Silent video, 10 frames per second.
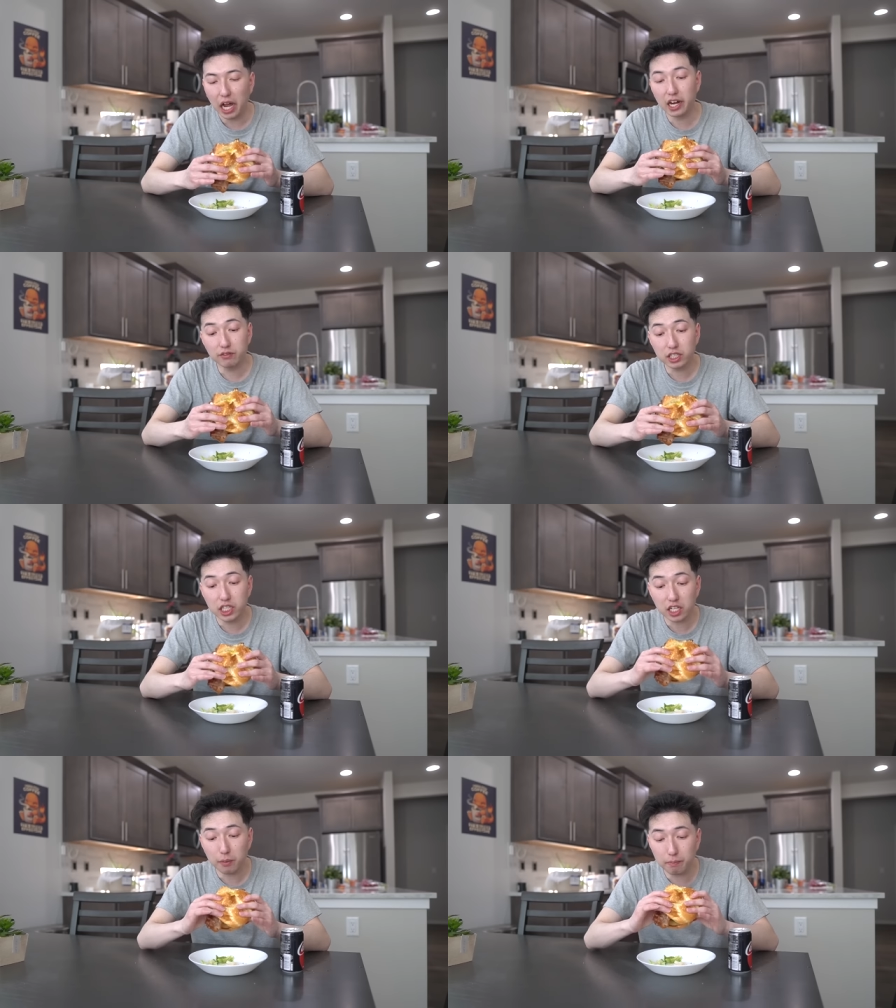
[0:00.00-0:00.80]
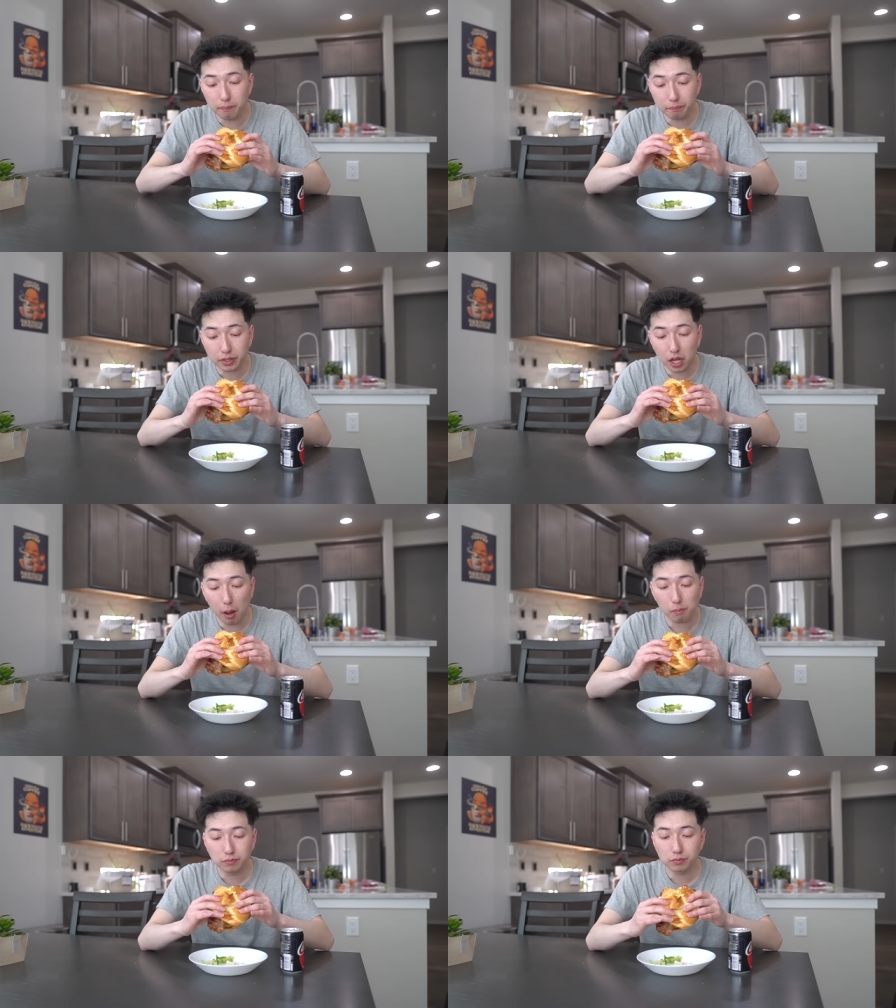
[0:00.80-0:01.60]
I didn't even take a
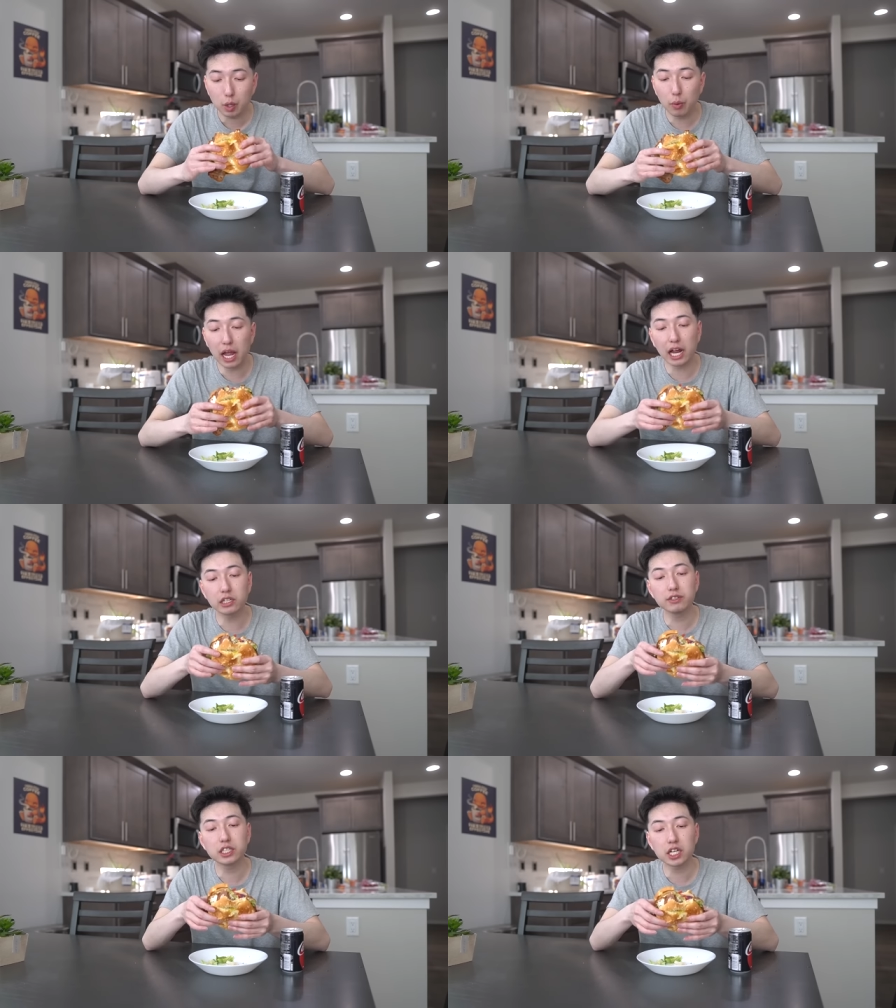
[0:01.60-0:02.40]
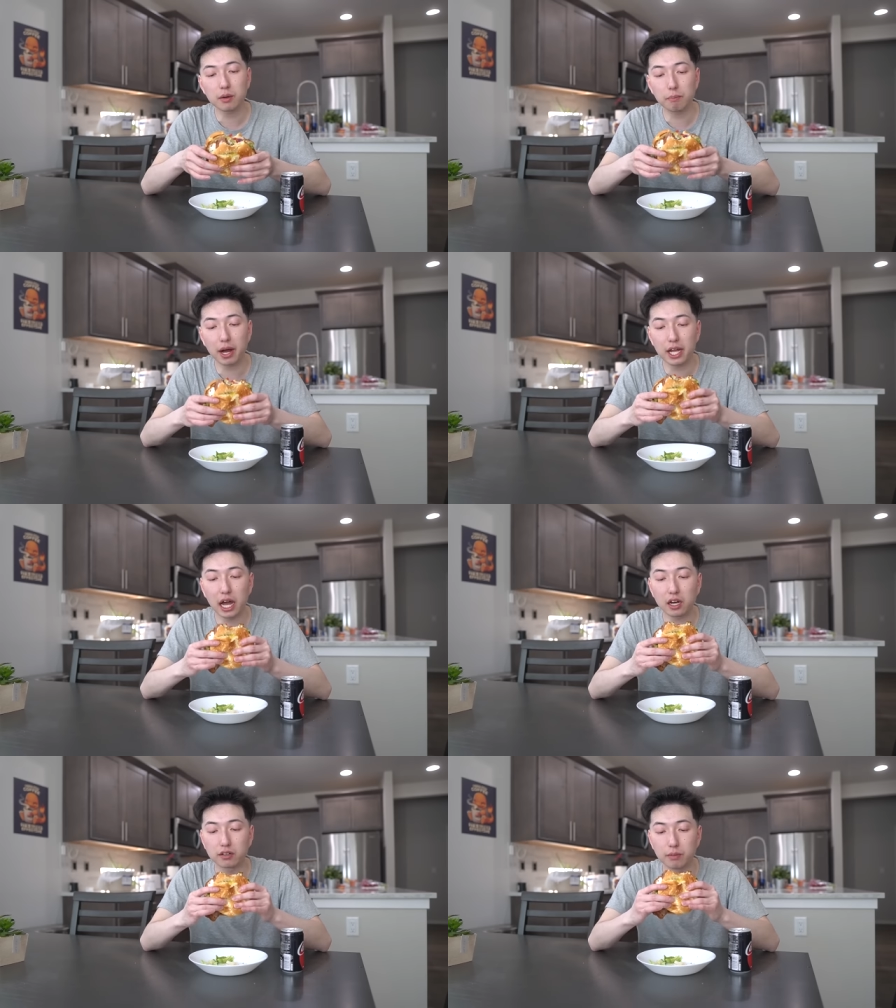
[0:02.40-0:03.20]
wait. I didn't even take a
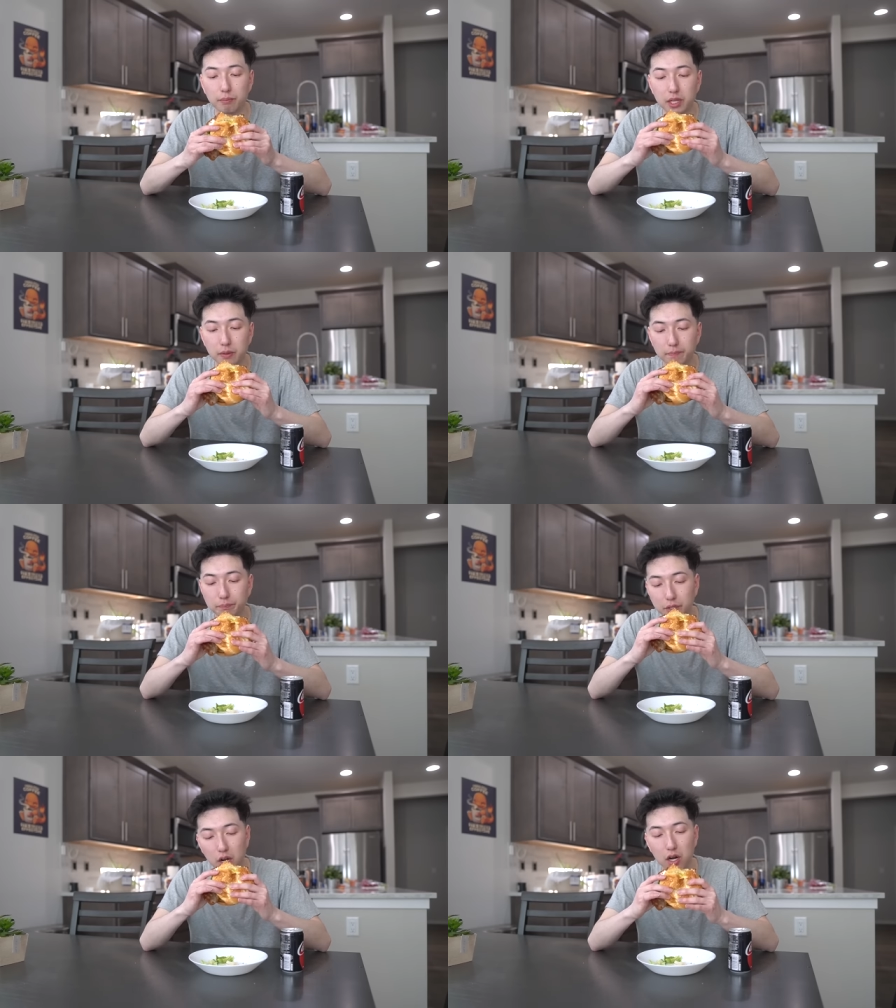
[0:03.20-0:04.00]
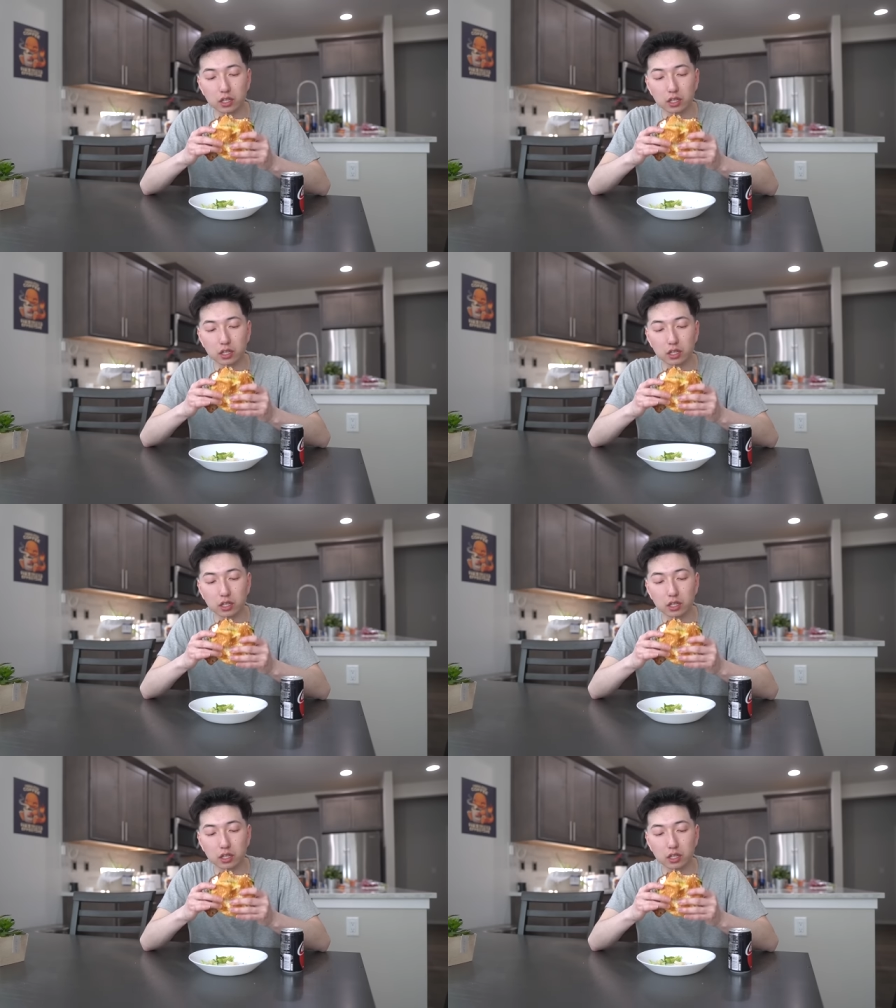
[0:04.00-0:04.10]
bite out of the meat. All